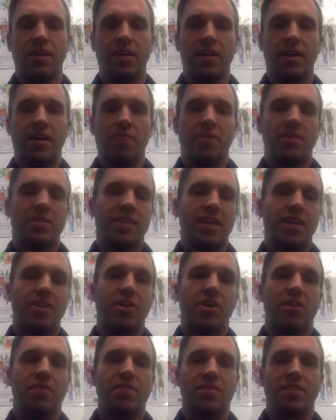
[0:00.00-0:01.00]
because that
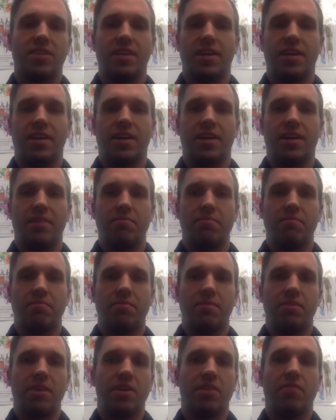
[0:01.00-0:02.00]
nerve is going to
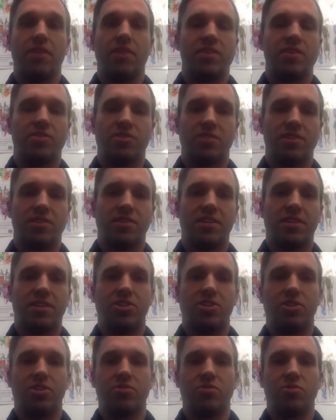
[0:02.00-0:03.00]
innervate certain
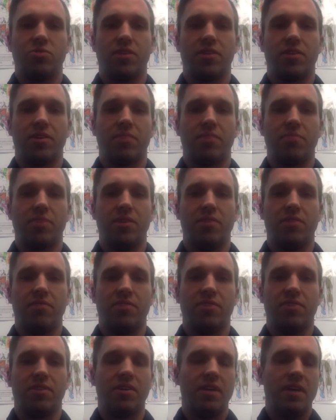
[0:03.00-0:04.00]
tissues, whether it be
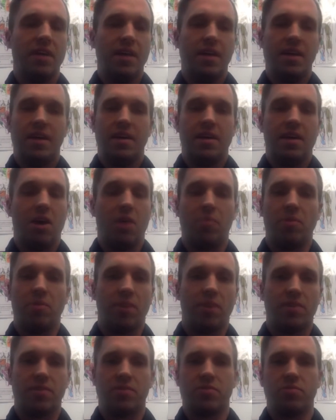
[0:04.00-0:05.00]
for helping
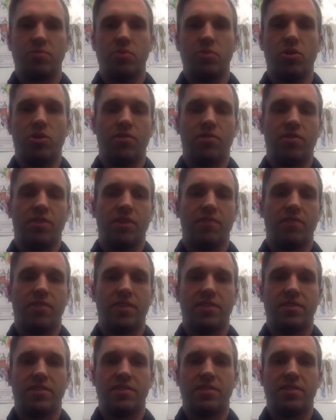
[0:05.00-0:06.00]
muscles move or if
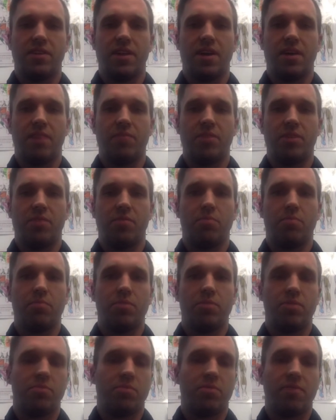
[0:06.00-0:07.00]
it's, you know,
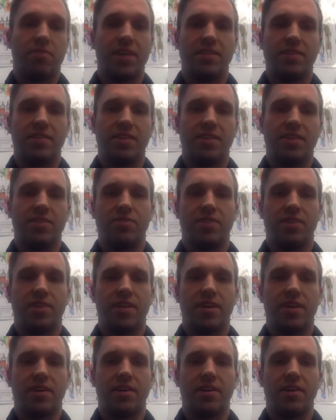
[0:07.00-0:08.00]
to provide sensory to
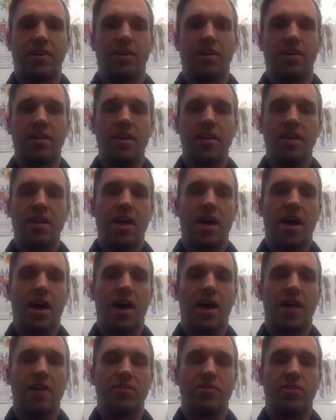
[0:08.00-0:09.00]
that area.
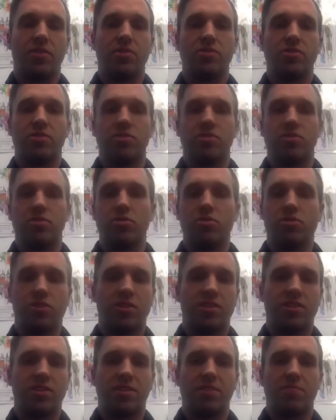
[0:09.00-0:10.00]
And so those are usually
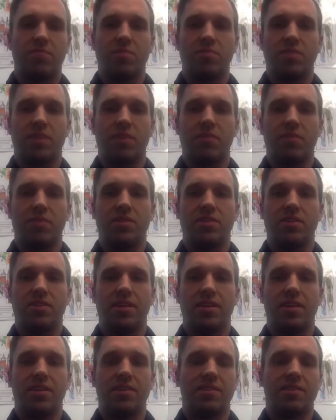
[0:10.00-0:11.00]
the symptoms that we
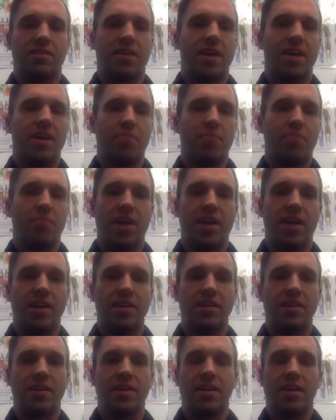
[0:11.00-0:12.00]
see, is a lot of
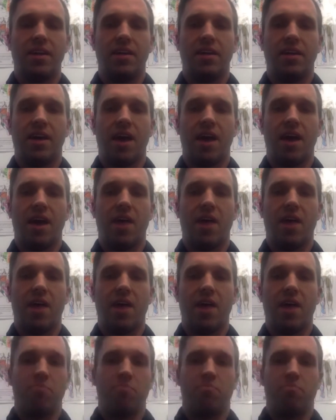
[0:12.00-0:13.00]
pain, might
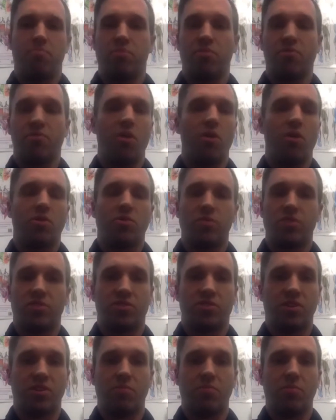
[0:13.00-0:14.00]
be provoked with
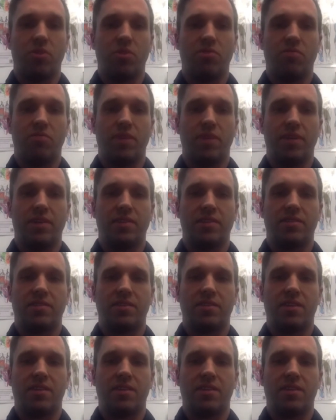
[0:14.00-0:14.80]
certain movements.